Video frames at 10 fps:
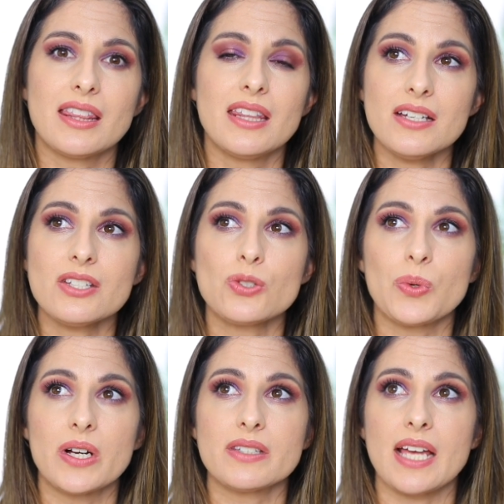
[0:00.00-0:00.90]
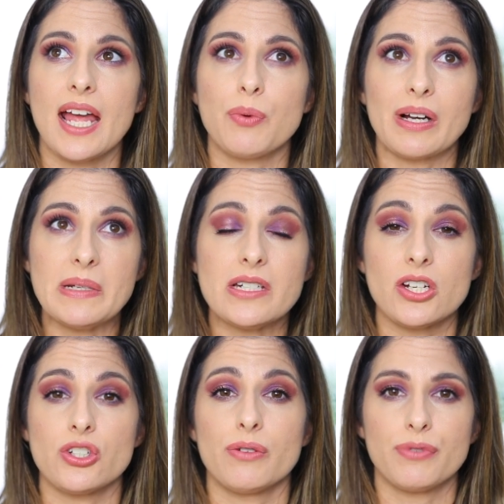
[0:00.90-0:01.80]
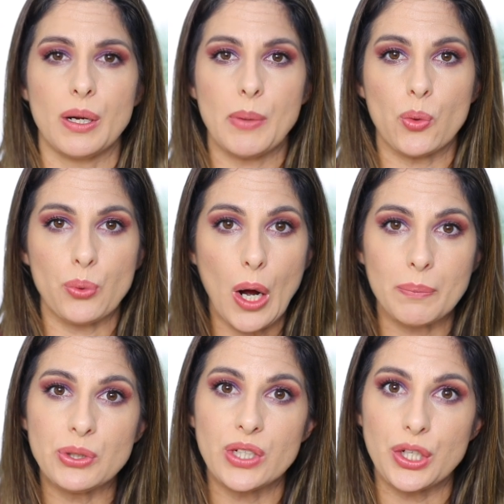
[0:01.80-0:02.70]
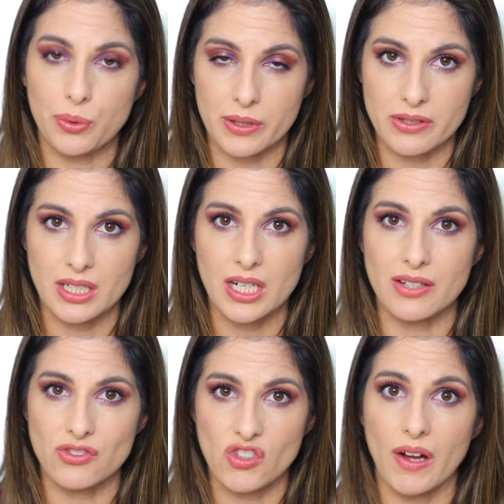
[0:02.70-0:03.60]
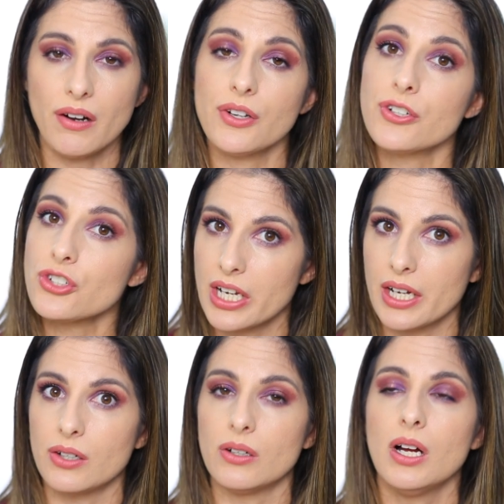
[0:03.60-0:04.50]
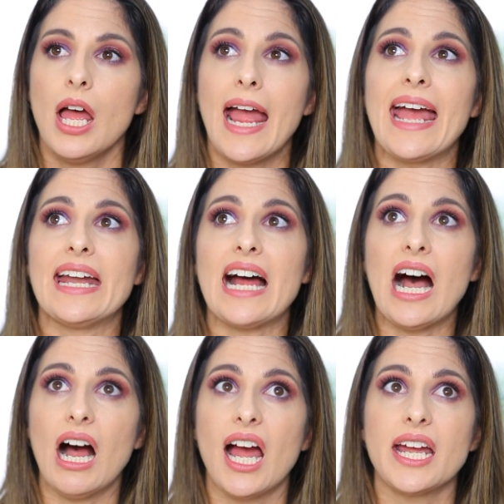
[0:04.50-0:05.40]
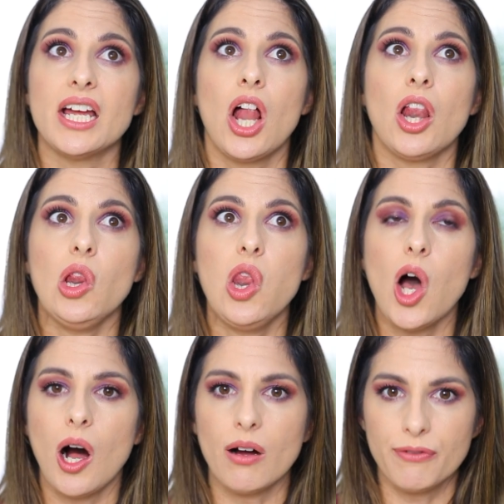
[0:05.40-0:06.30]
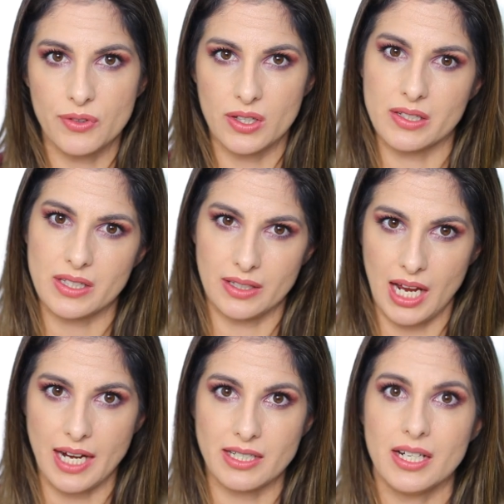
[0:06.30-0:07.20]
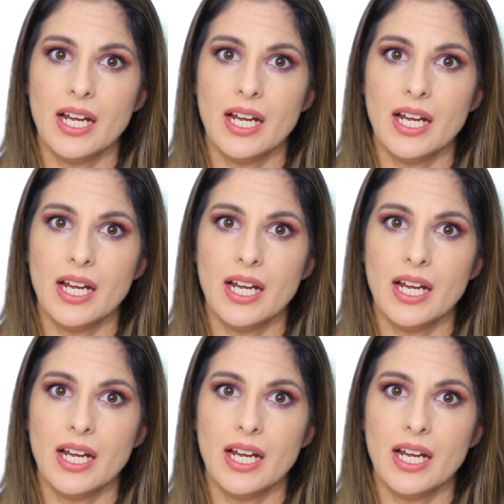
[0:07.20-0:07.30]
This was a recommendation from Raw Beauty Kristi. I saw it on her channel and I love this light.